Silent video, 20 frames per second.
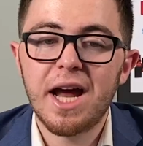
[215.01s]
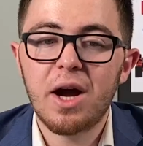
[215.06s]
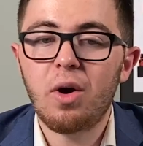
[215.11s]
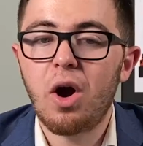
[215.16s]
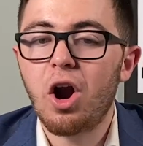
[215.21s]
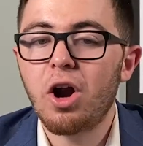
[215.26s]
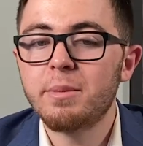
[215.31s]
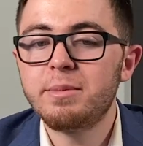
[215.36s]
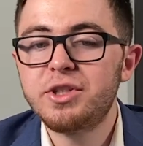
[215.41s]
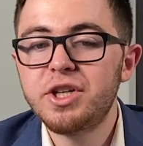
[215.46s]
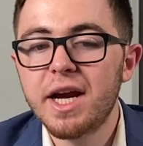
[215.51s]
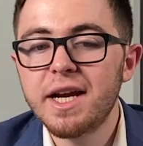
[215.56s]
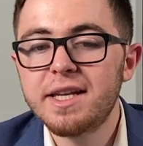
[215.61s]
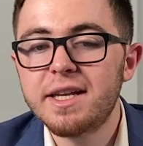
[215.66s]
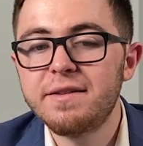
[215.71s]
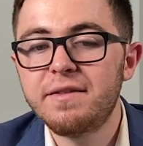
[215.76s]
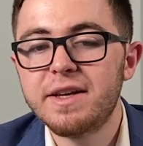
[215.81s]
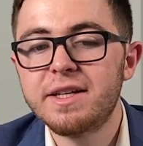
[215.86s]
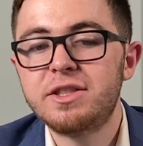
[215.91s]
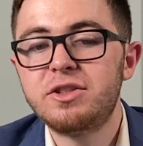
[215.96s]
how our
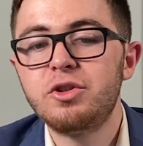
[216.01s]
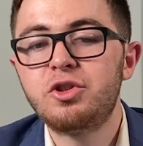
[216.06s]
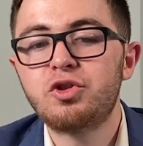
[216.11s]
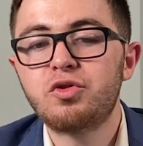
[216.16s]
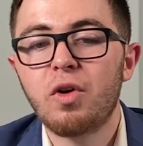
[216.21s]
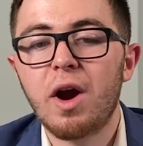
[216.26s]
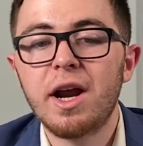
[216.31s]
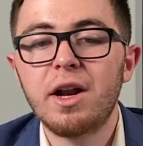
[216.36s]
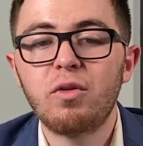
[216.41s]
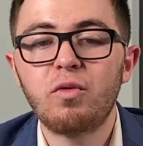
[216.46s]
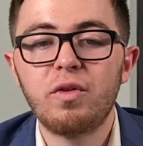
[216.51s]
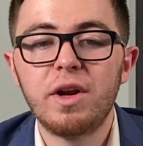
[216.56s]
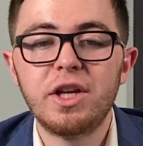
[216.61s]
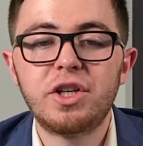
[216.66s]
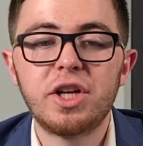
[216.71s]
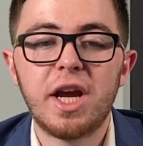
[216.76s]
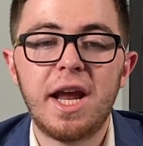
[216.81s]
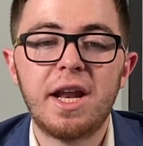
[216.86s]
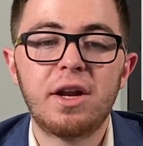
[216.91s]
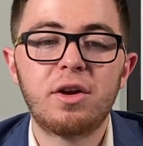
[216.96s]
objective is to try to reach
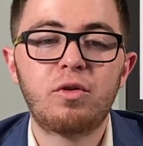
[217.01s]
an